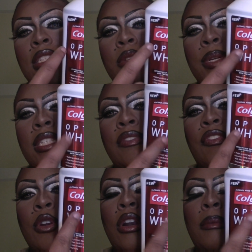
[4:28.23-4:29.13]
is the reason
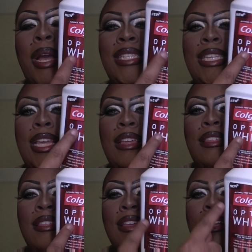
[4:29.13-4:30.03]
for my teeth.
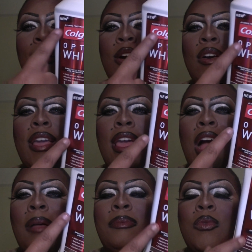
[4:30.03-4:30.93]
Colgate
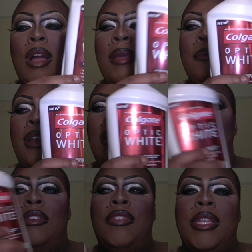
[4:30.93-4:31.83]
OptiWhite, white But I'll
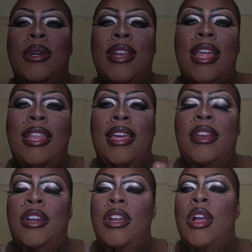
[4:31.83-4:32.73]
do a video on that
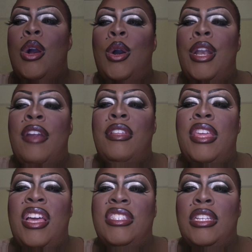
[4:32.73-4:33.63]
later on
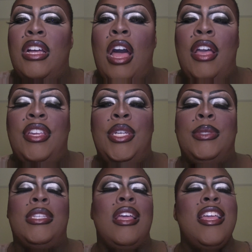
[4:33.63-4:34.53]
everything else I
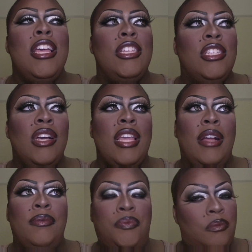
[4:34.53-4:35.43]
use. So
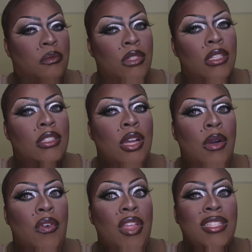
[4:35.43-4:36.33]
yeah,
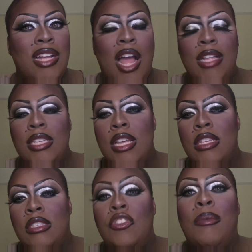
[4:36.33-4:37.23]
so that's the
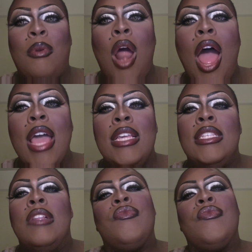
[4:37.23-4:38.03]
contest. Your prize